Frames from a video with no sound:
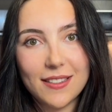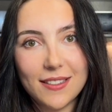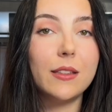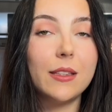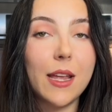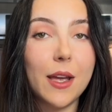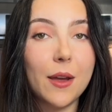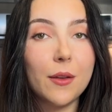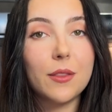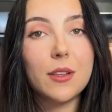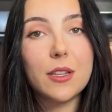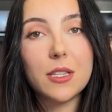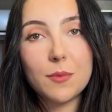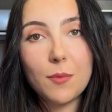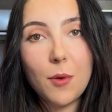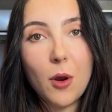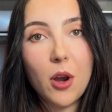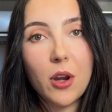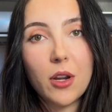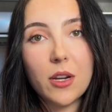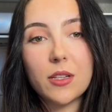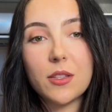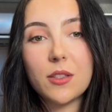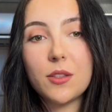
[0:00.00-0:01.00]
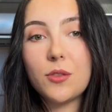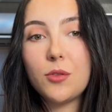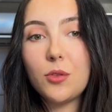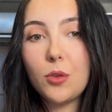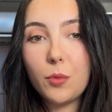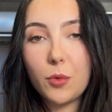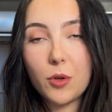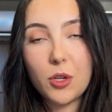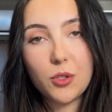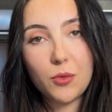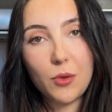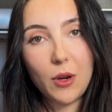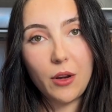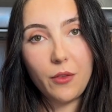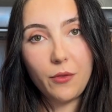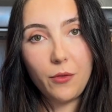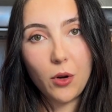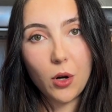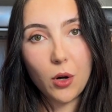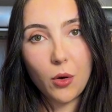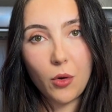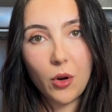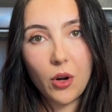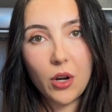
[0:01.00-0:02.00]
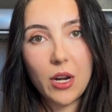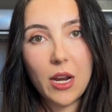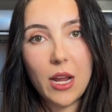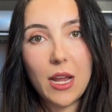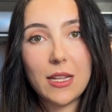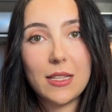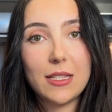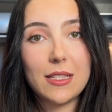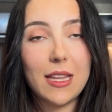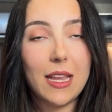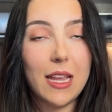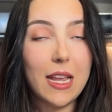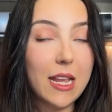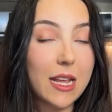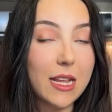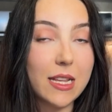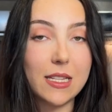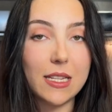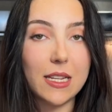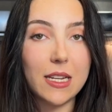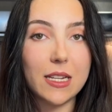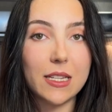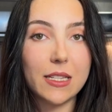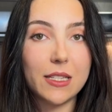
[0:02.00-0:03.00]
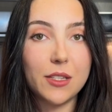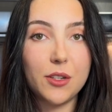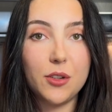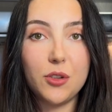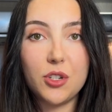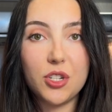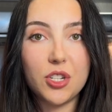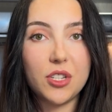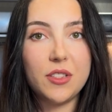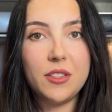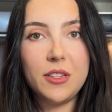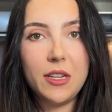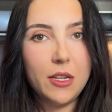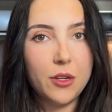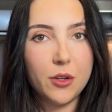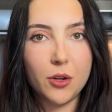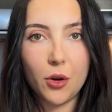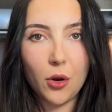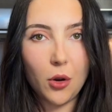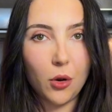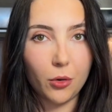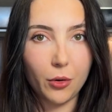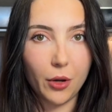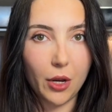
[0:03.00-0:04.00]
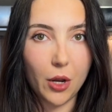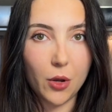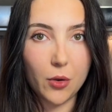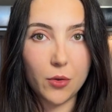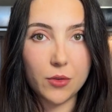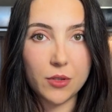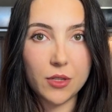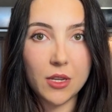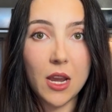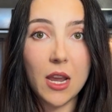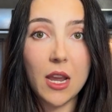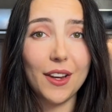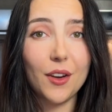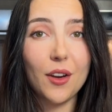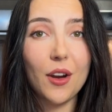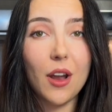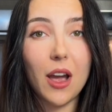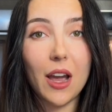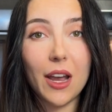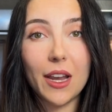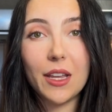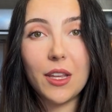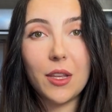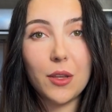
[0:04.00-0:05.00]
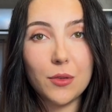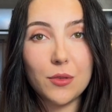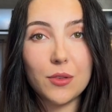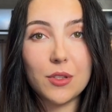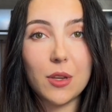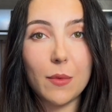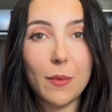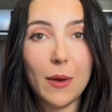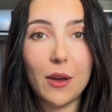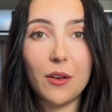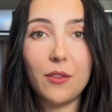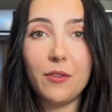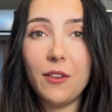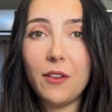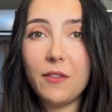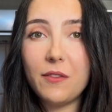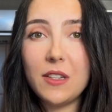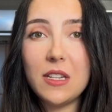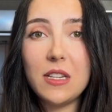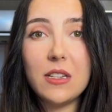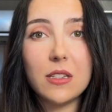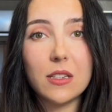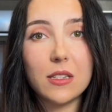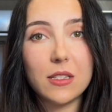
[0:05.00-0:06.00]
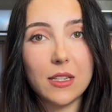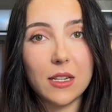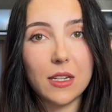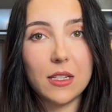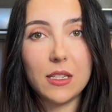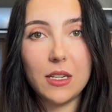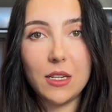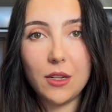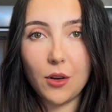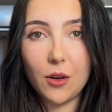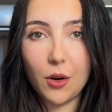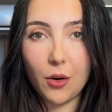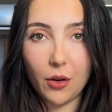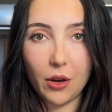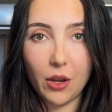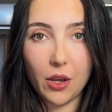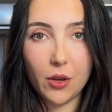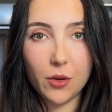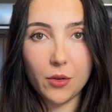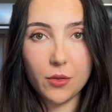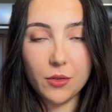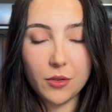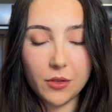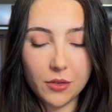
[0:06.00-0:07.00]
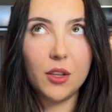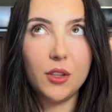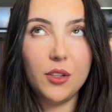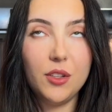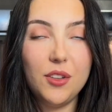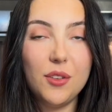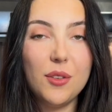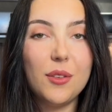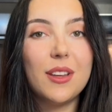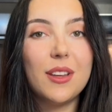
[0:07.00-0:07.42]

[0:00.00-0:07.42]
Now this part is super straightforward. It's the easiest. You just need your Oreos. Here I used about 15 to 16 Oreos. You